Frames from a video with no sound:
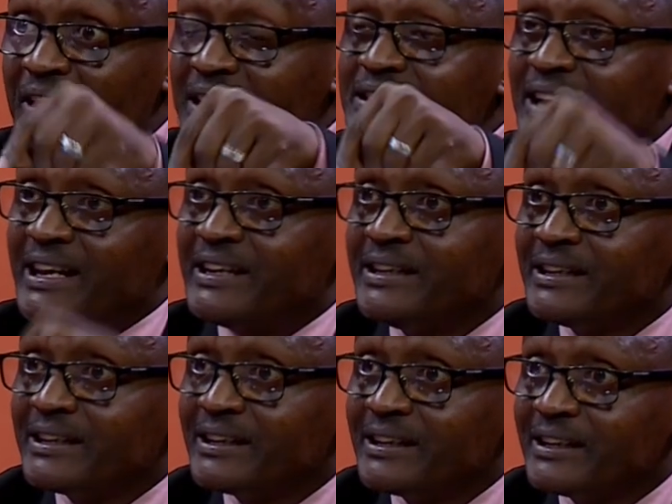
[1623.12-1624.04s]
that
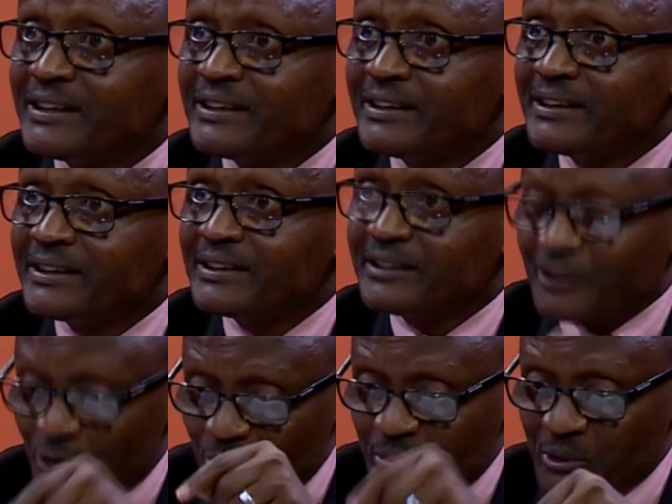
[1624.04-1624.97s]
day,
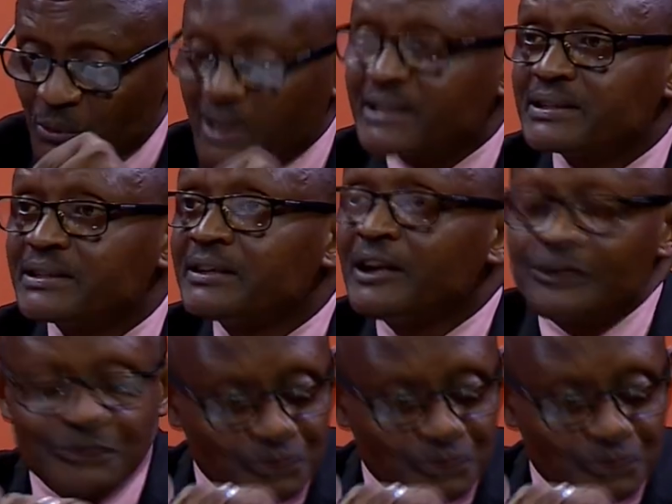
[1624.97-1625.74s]
they will be wanting